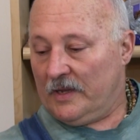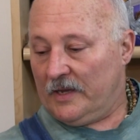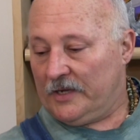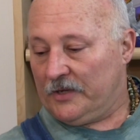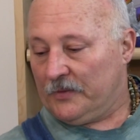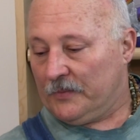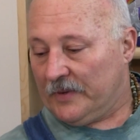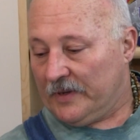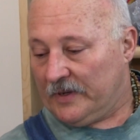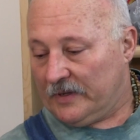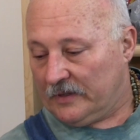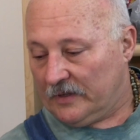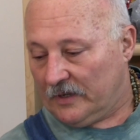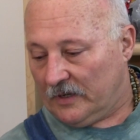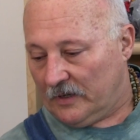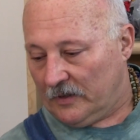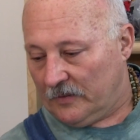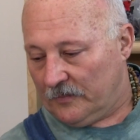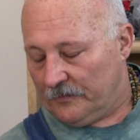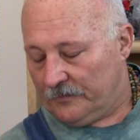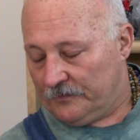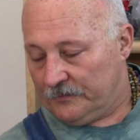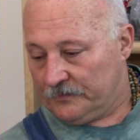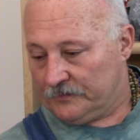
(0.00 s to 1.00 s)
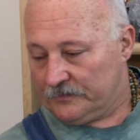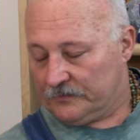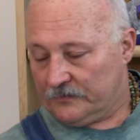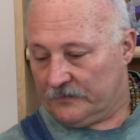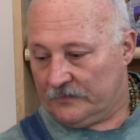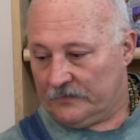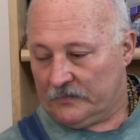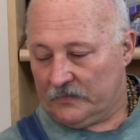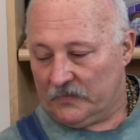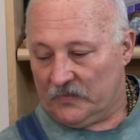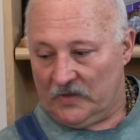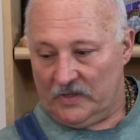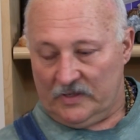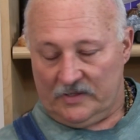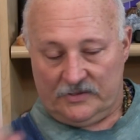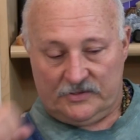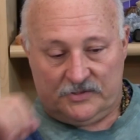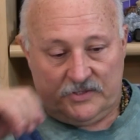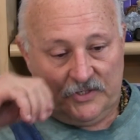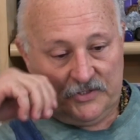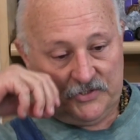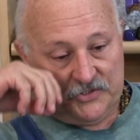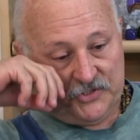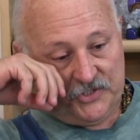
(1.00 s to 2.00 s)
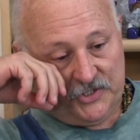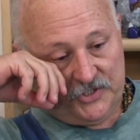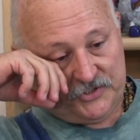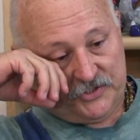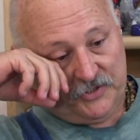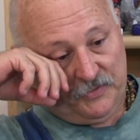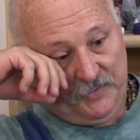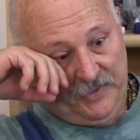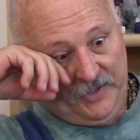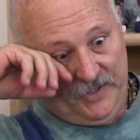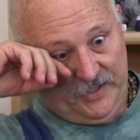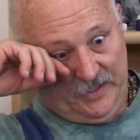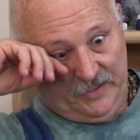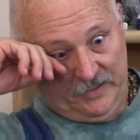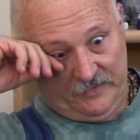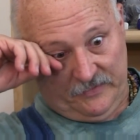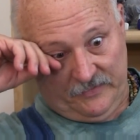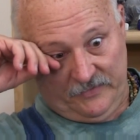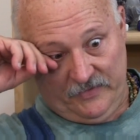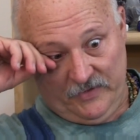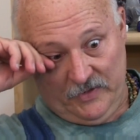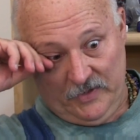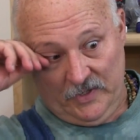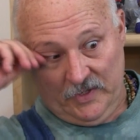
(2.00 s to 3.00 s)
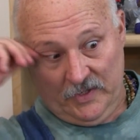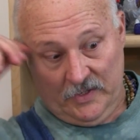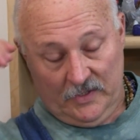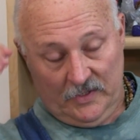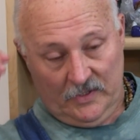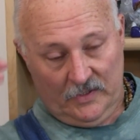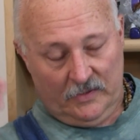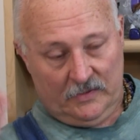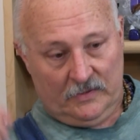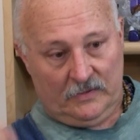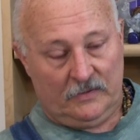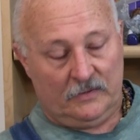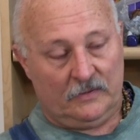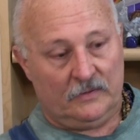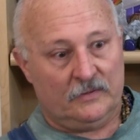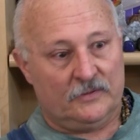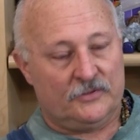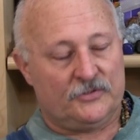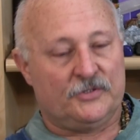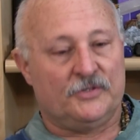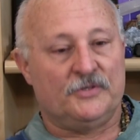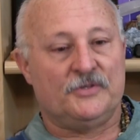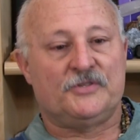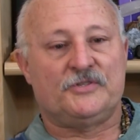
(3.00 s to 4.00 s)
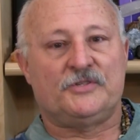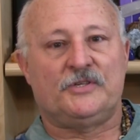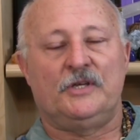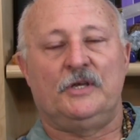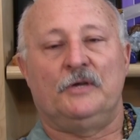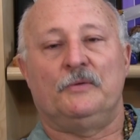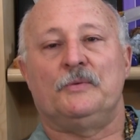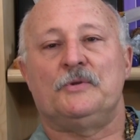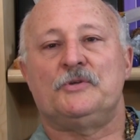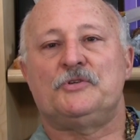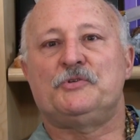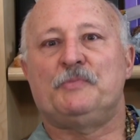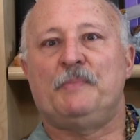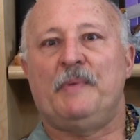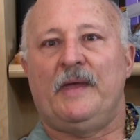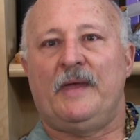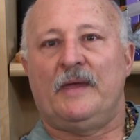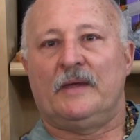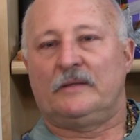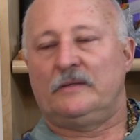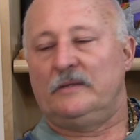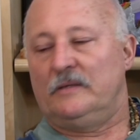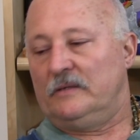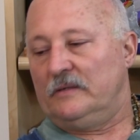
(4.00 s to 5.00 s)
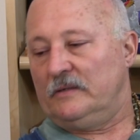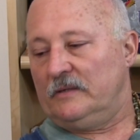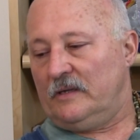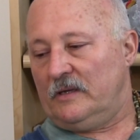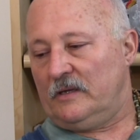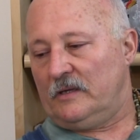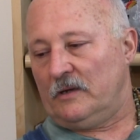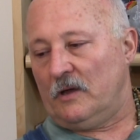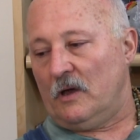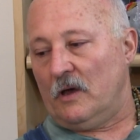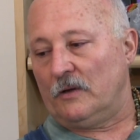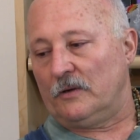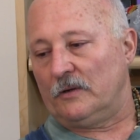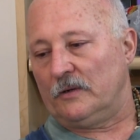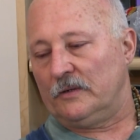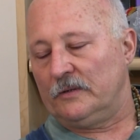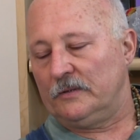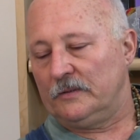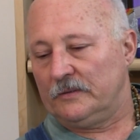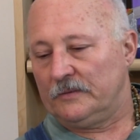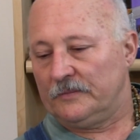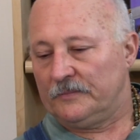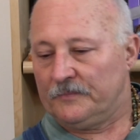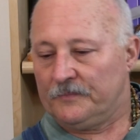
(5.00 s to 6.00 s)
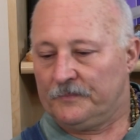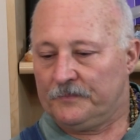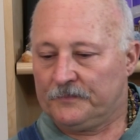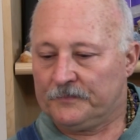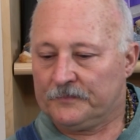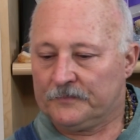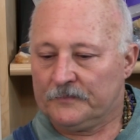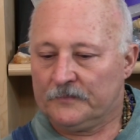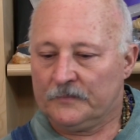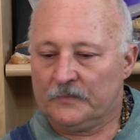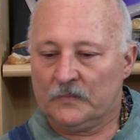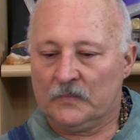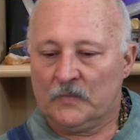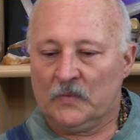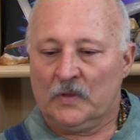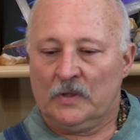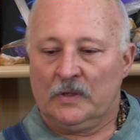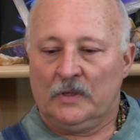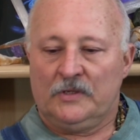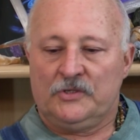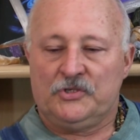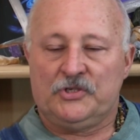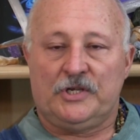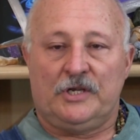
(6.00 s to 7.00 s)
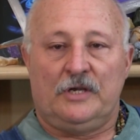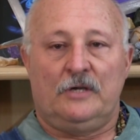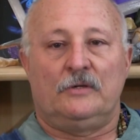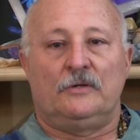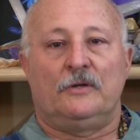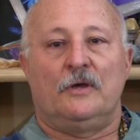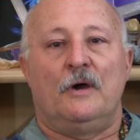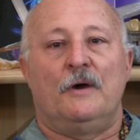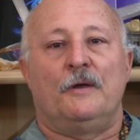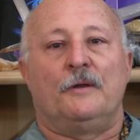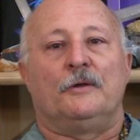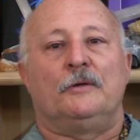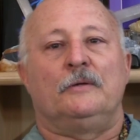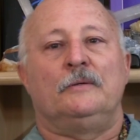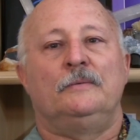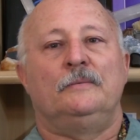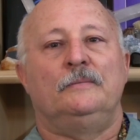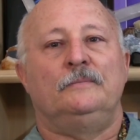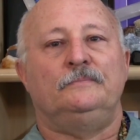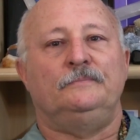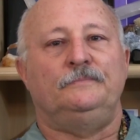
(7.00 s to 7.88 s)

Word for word: Anyway, um, it's, it's just the meaning of sincere respect and honor, shared honor.